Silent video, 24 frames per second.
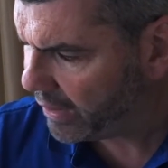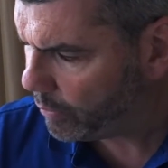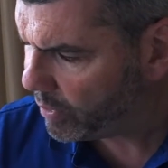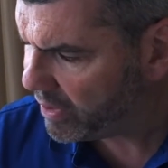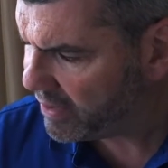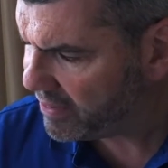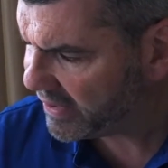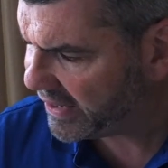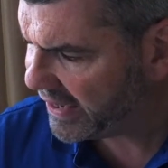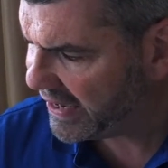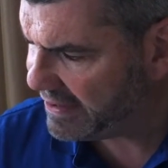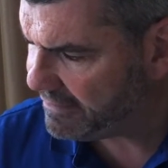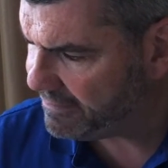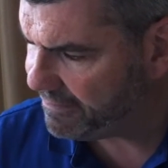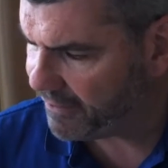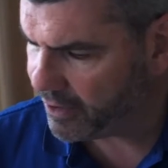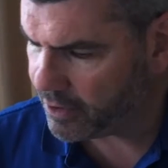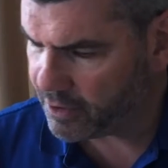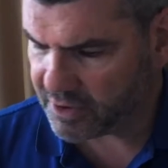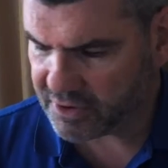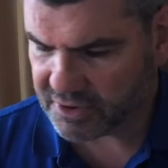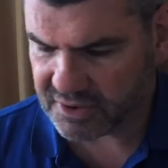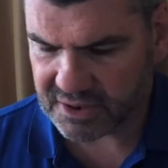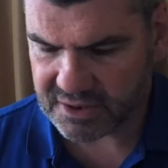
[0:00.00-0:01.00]
Now, one of the key
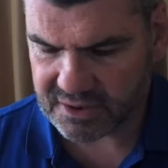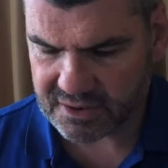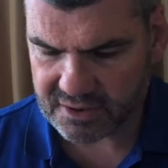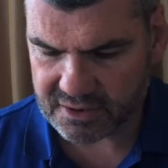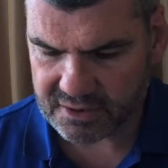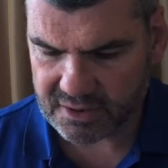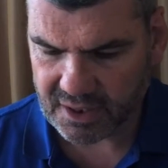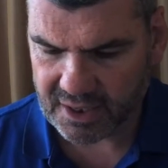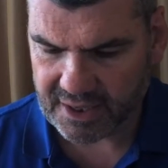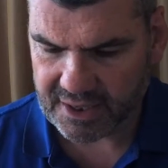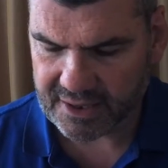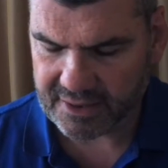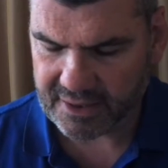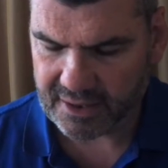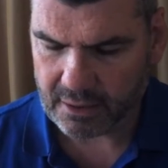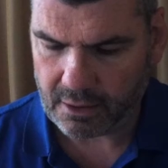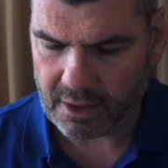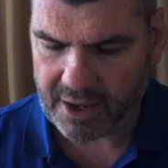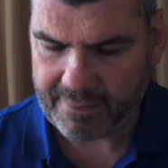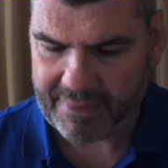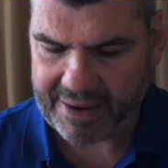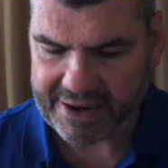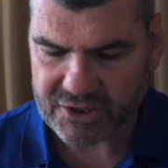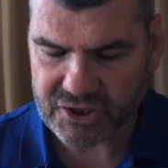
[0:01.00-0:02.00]
focuses that
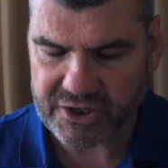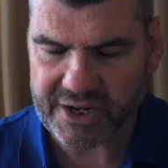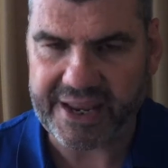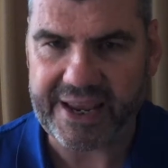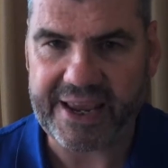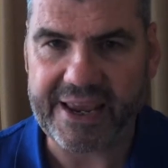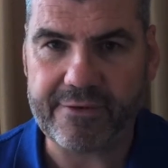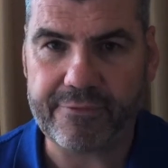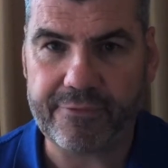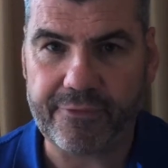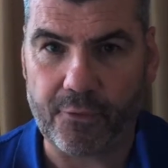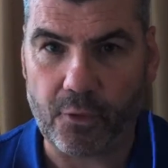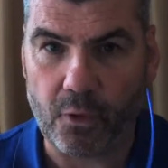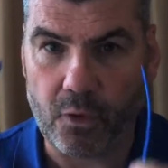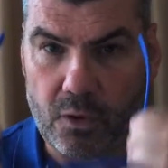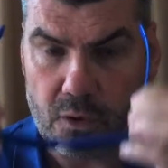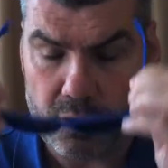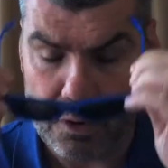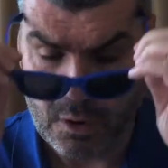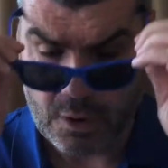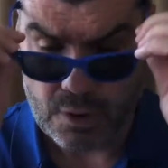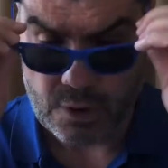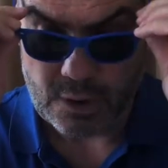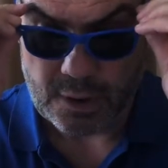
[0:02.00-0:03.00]
I'm actually here for,
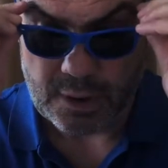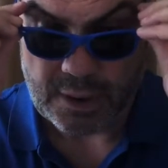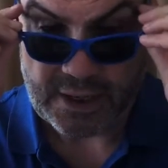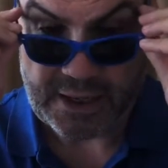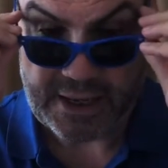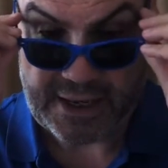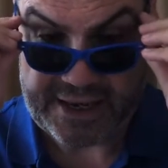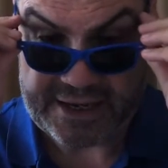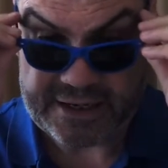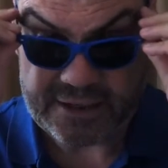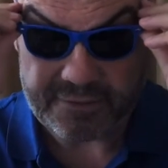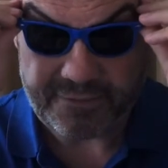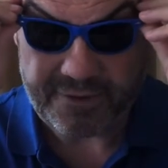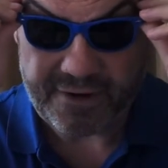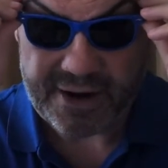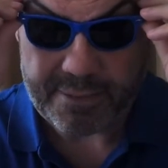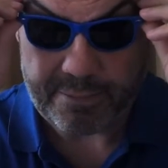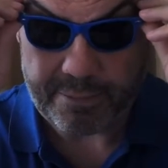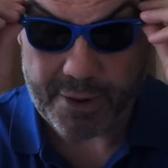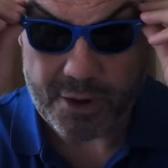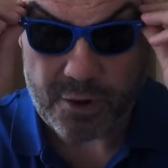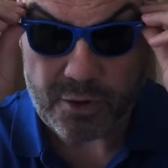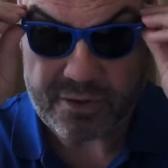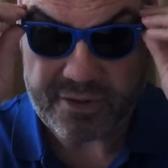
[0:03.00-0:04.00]
it's a very
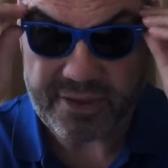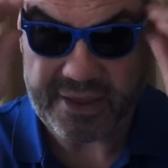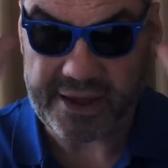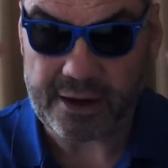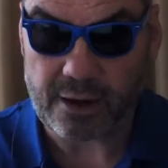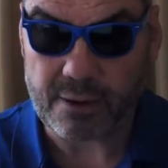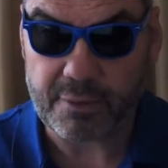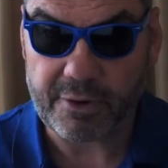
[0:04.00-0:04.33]
blue thing.